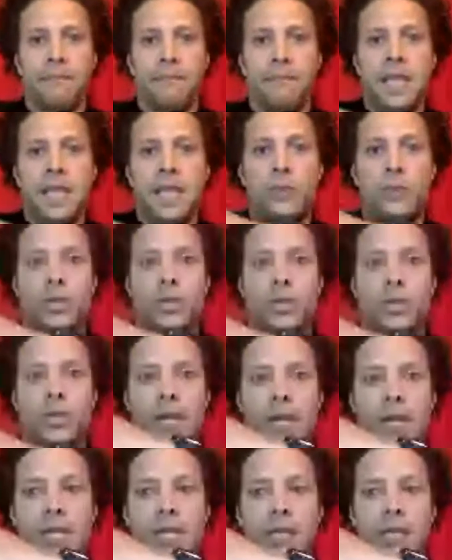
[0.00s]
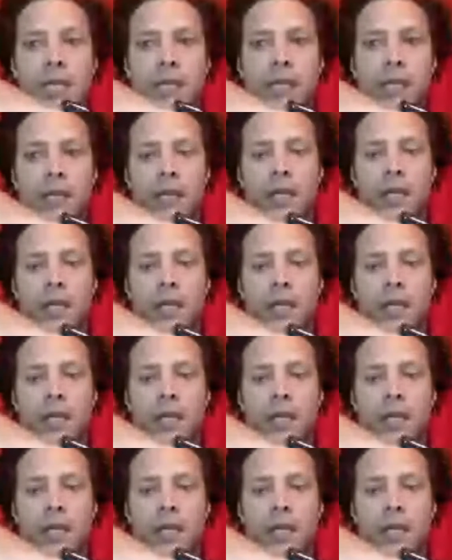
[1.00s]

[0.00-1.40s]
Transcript: Then we're talking about this.